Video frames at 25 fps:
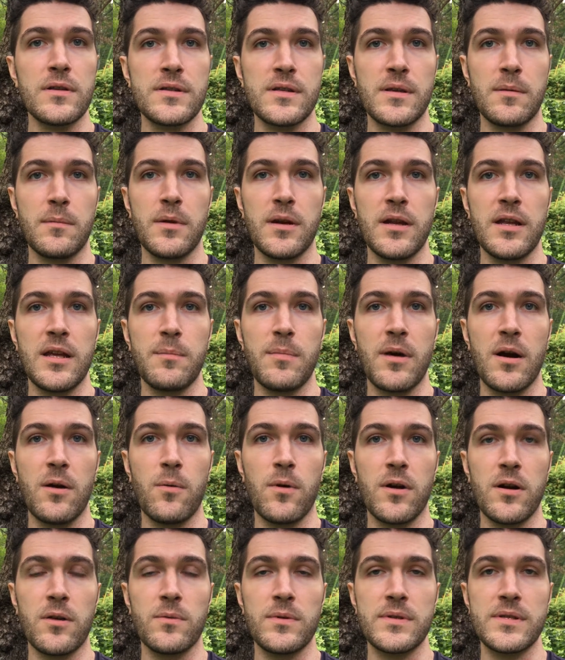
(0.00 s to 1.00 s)
somebody about
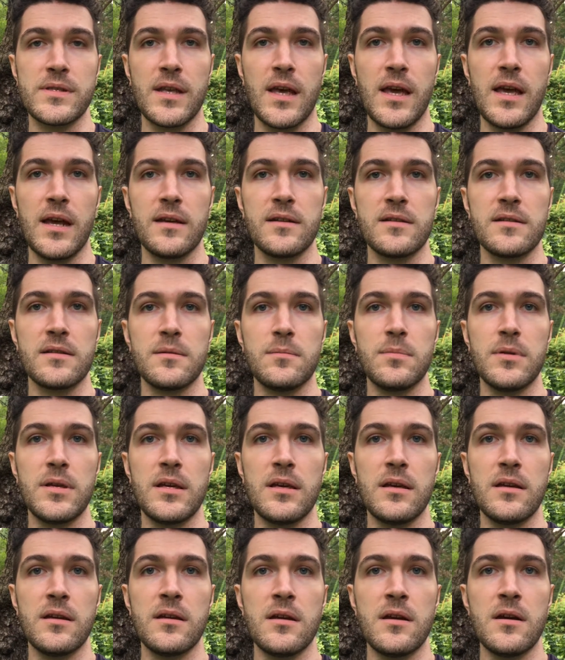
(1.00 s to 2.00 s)
what it was like to
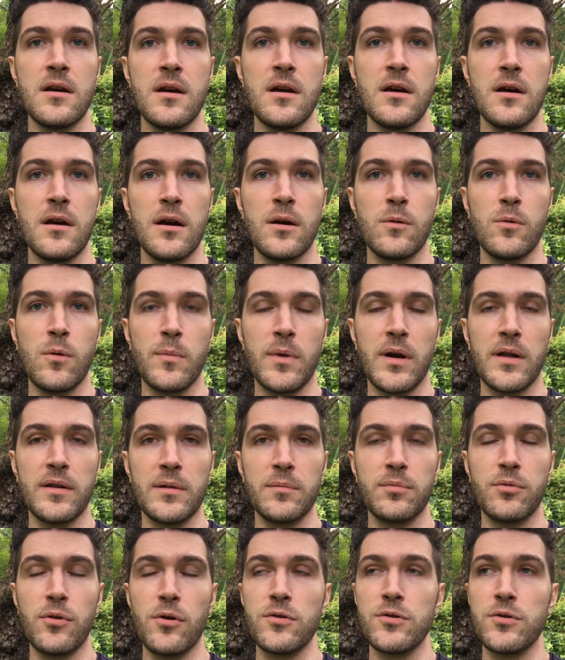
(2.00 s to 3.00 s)
be a woman on
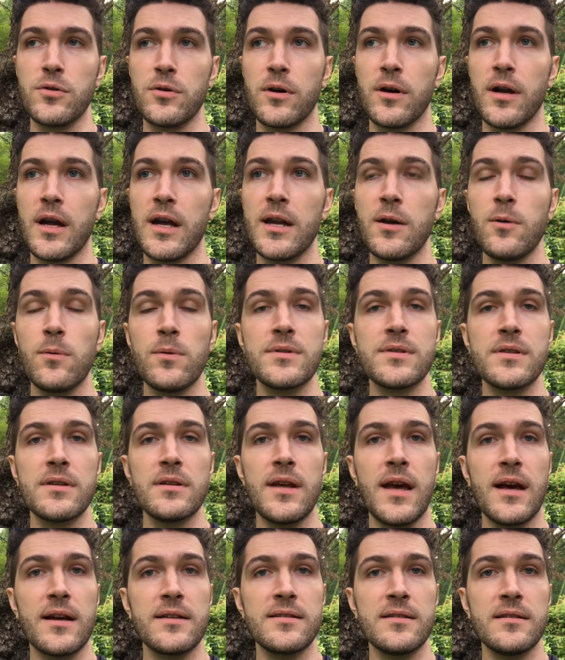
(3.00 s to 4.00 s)
the Pro Tour, and it was
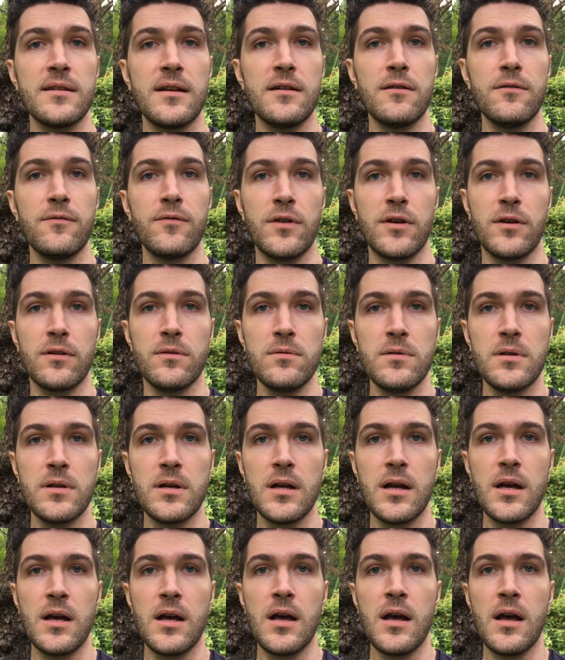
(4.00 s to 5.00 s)
an excellent interview.
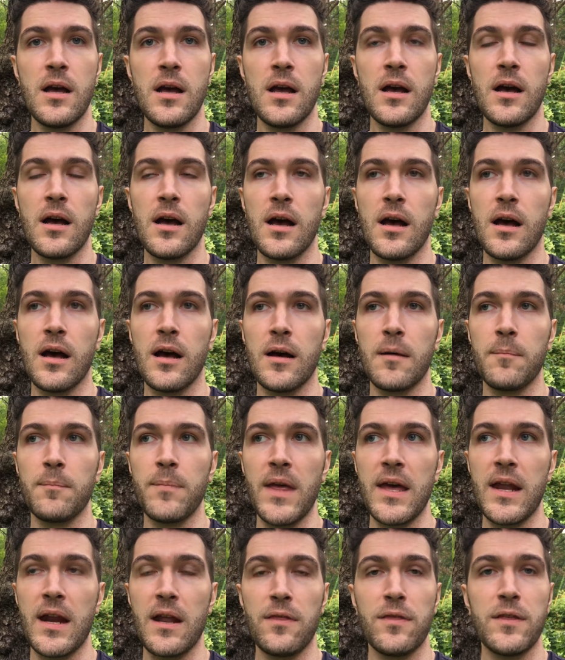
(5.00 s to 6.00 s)
And
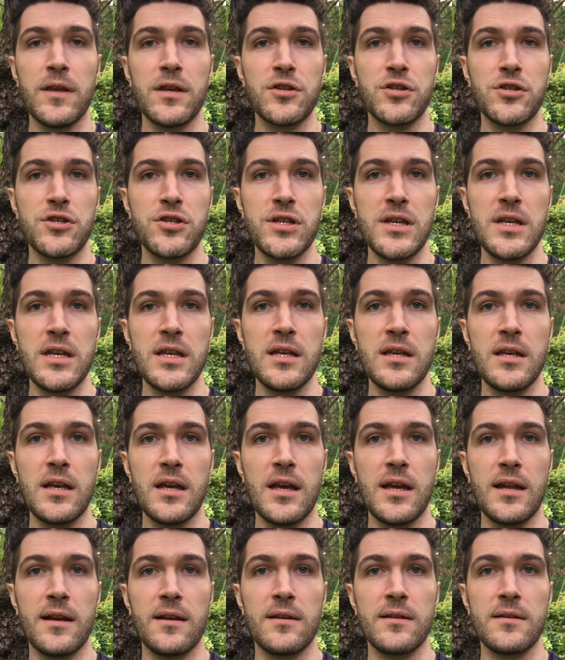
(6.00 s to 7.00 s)
I think she,
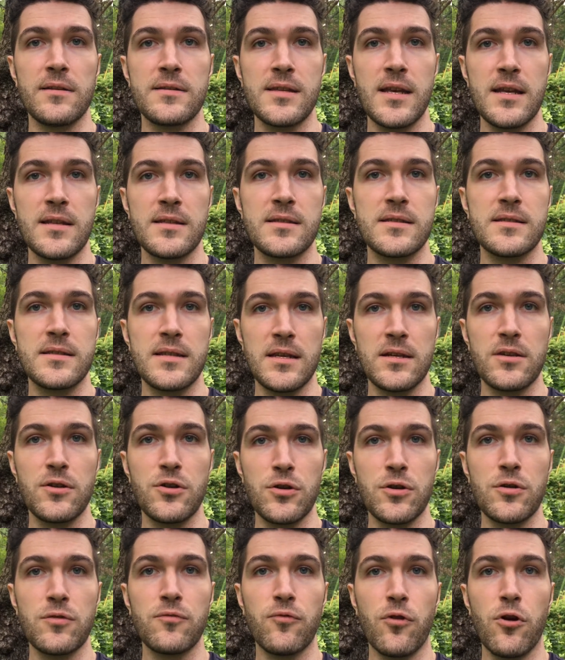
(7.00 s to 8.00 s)
in a sense, did
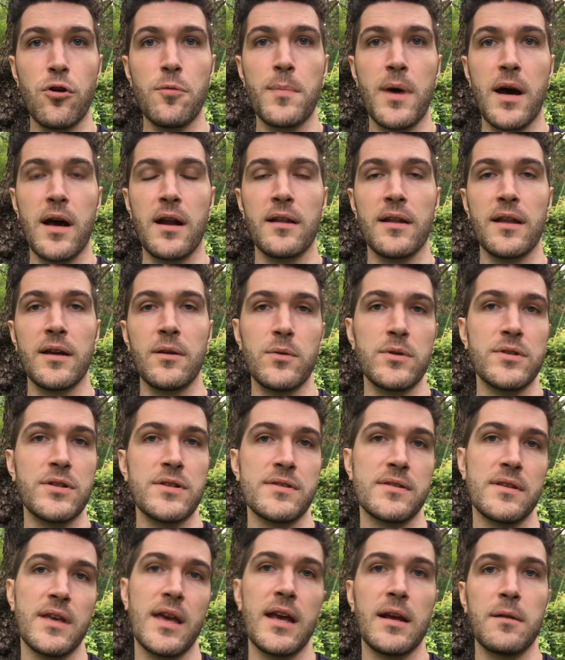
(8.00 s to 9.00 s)
good role modeling, which
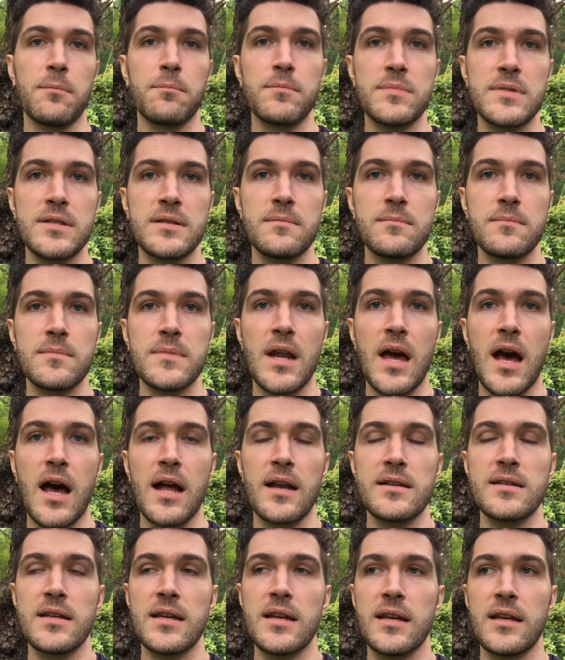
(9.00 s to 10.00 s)
is like
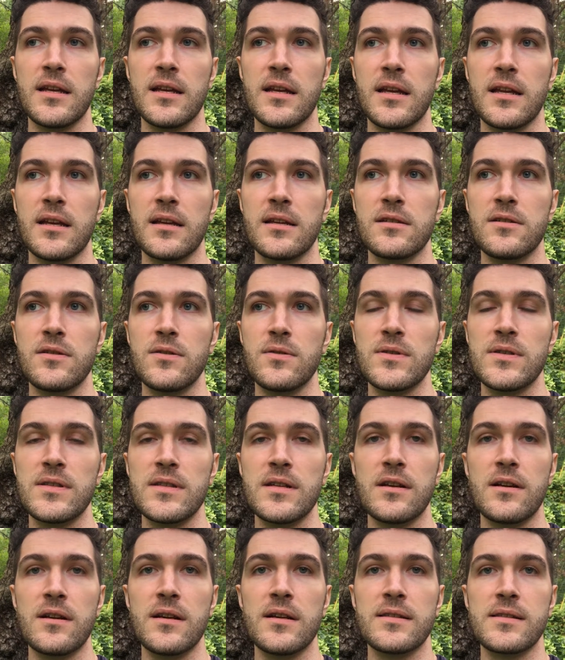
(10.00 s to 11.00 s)
not taking it too
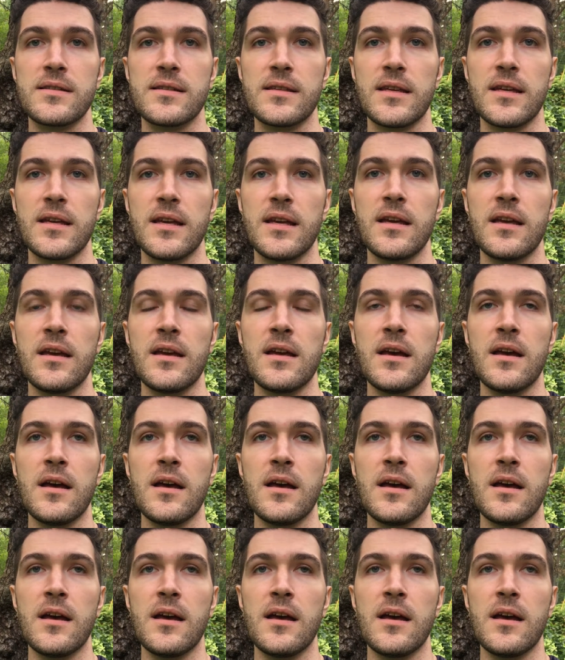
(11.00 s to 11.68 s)
seriously,